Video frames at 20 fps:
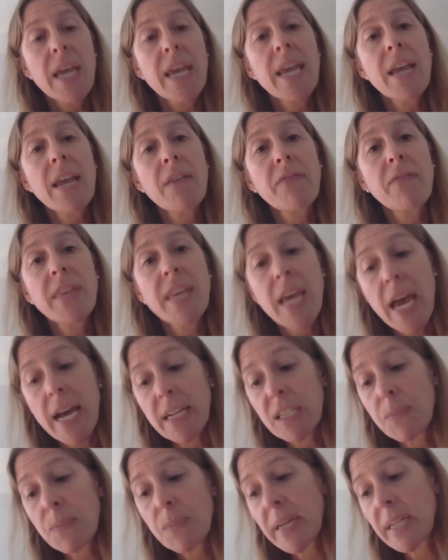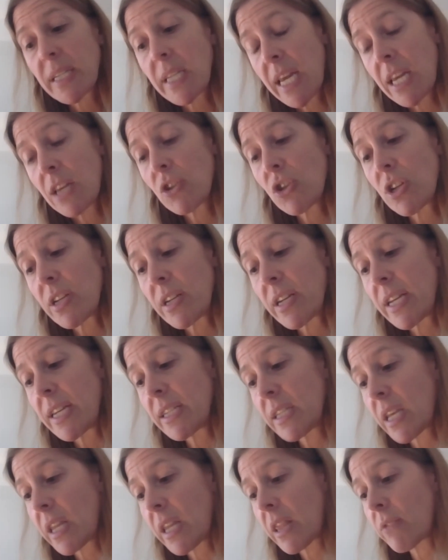If the expectation
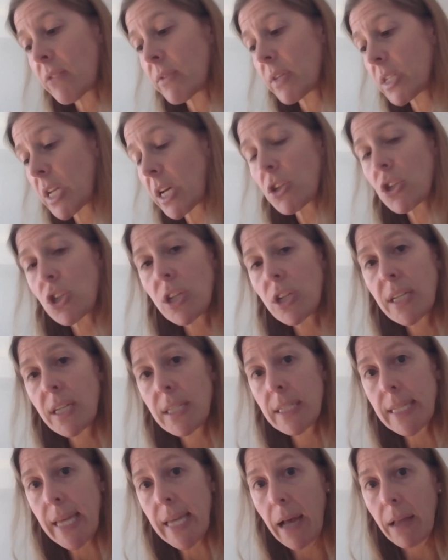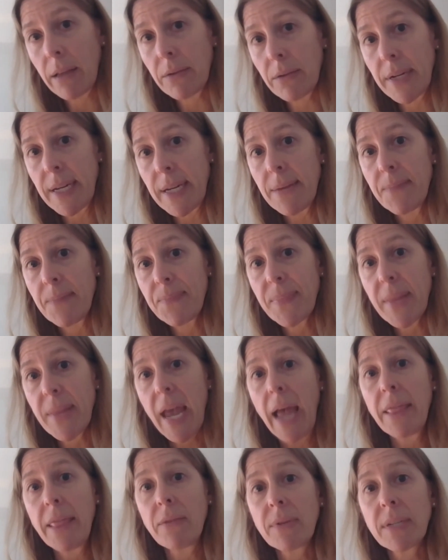is that the reduction in salary
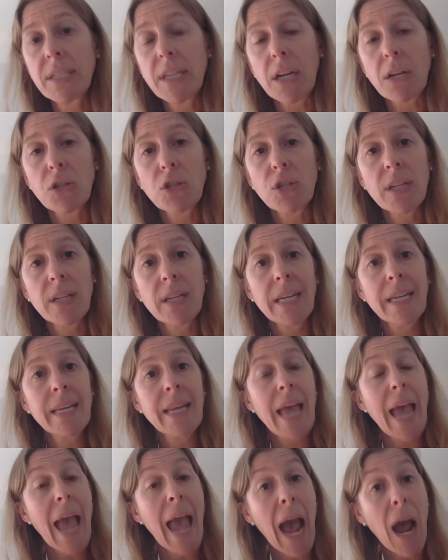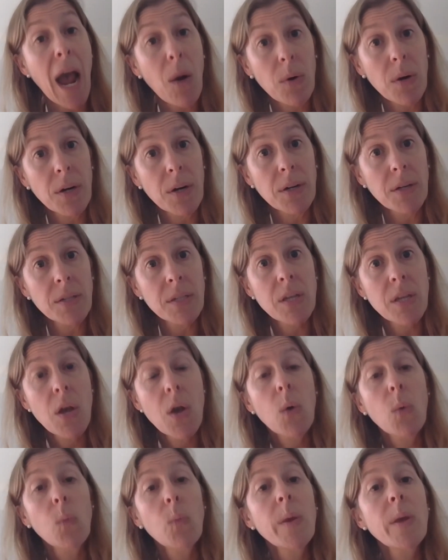and the reduction in hours
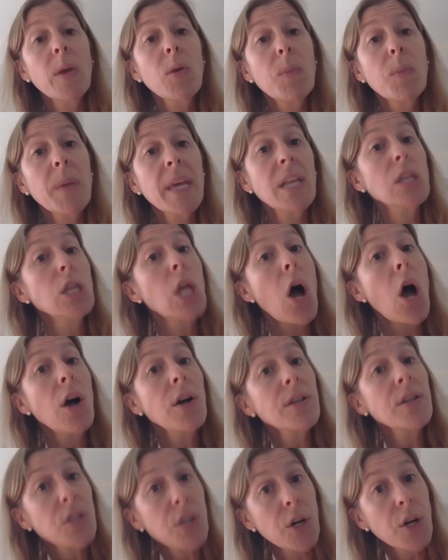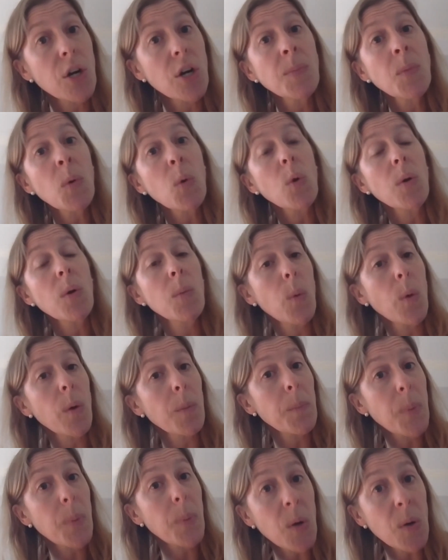will be long-term or more
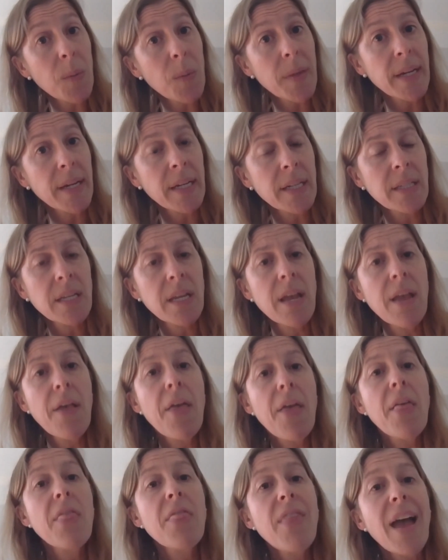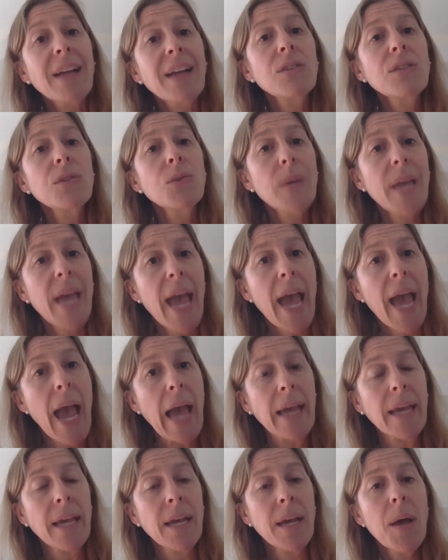permanent, that's
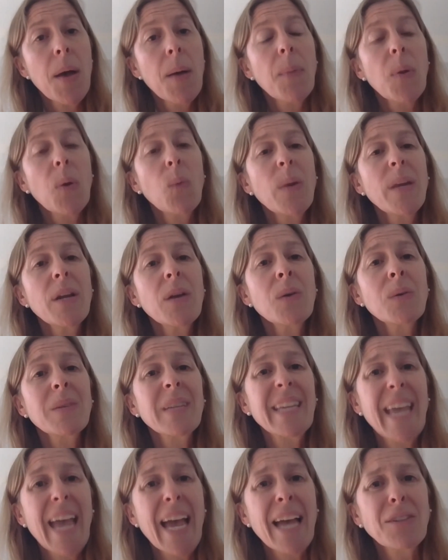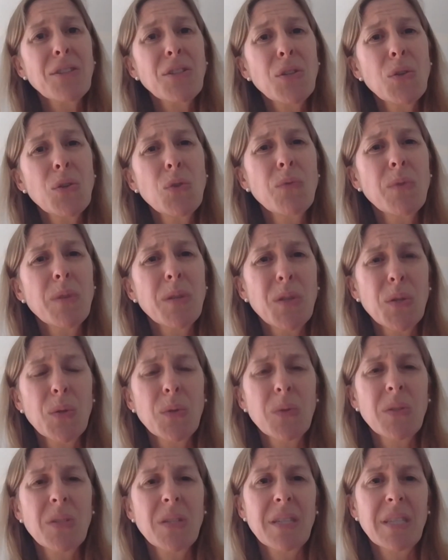okay. But we don't get to
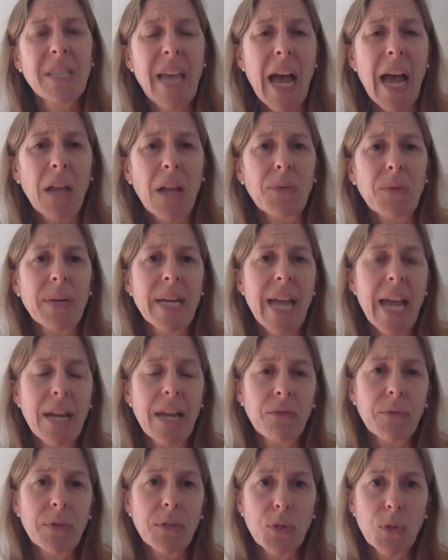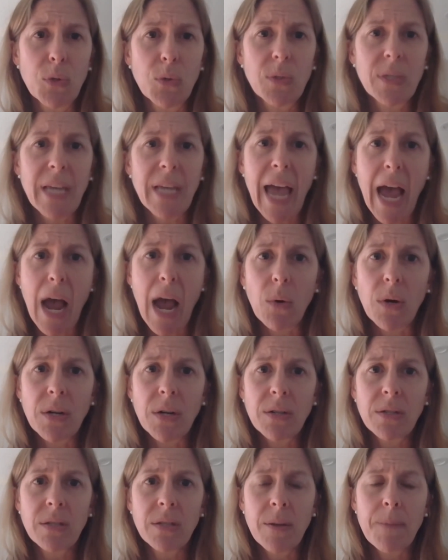reduce salary and reduce
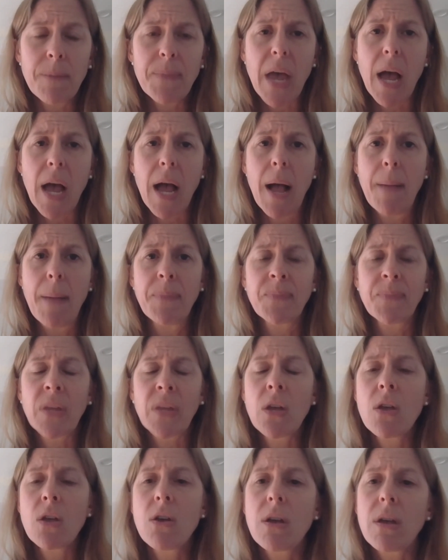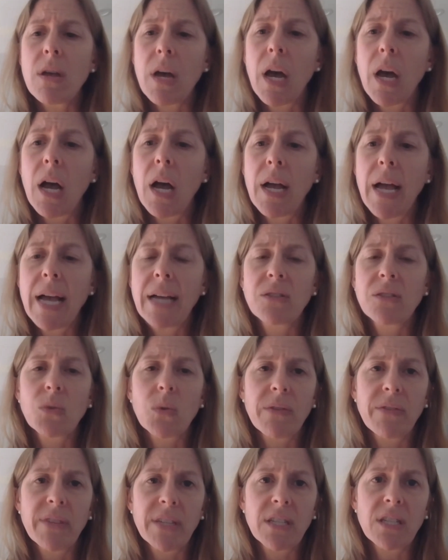hours as sort
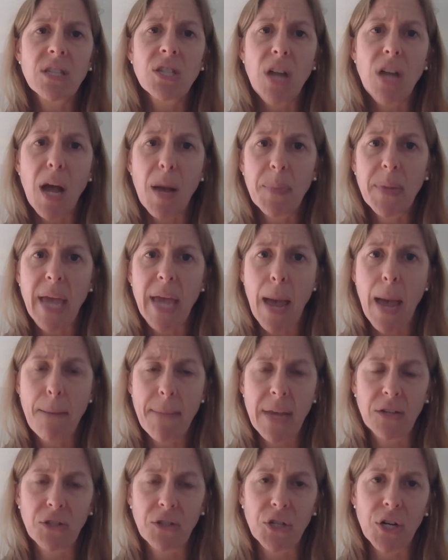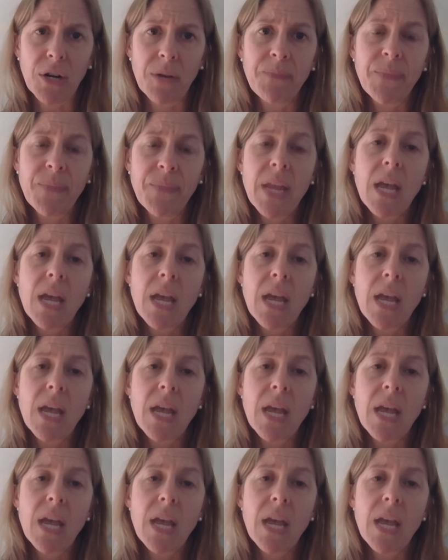of a stopgap measure.